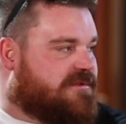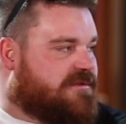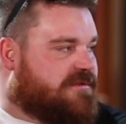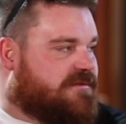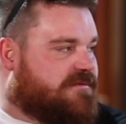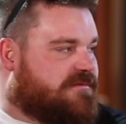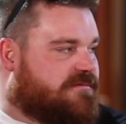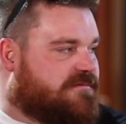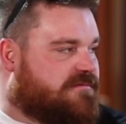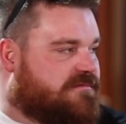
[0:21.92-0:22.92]

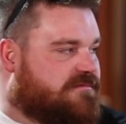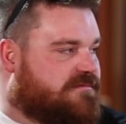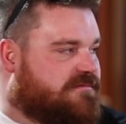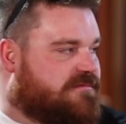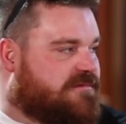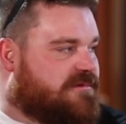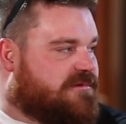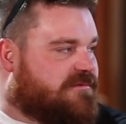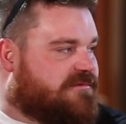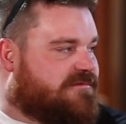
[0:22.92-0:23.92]

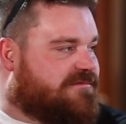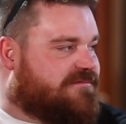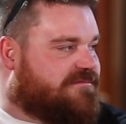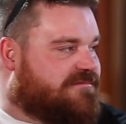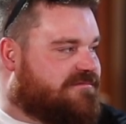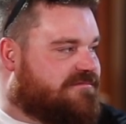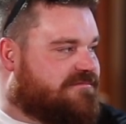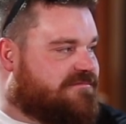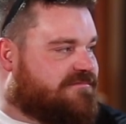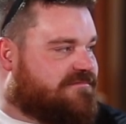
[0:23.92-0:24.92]

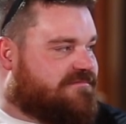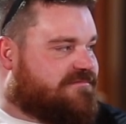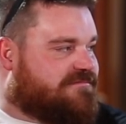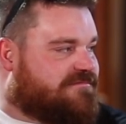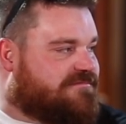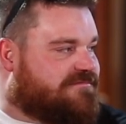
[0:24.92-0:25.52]
This person isn't speaking.